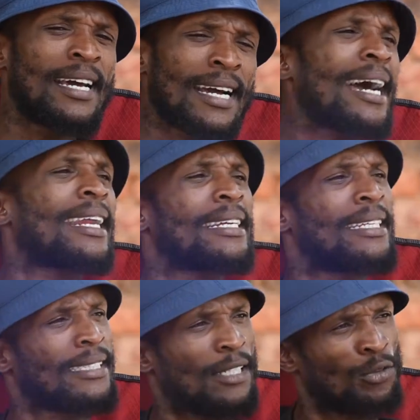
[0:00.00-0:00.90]

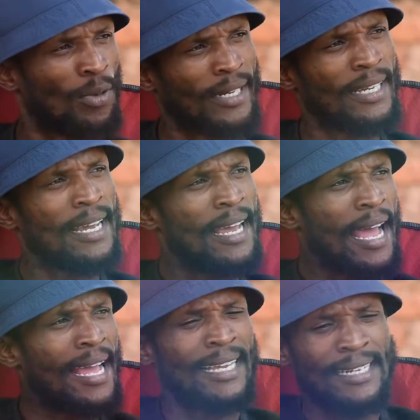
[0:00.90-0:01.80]
characters actually.
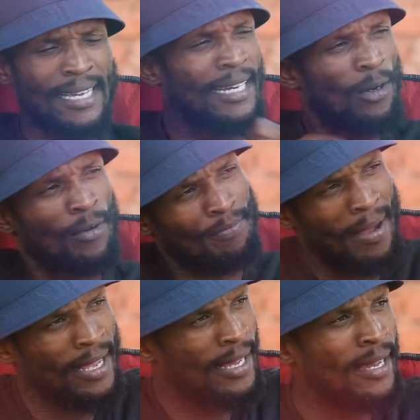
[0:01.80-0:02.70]
I can get out of
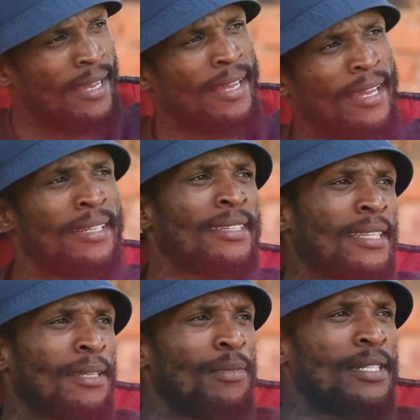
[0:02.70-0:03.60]
my
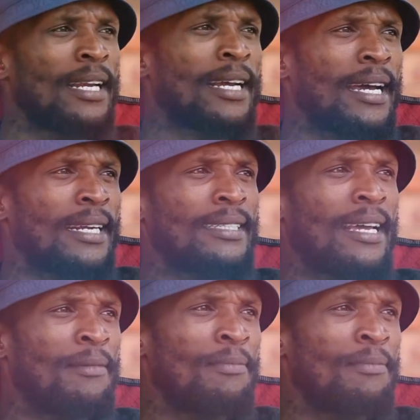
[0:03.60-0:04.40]
Ntate Modiri character and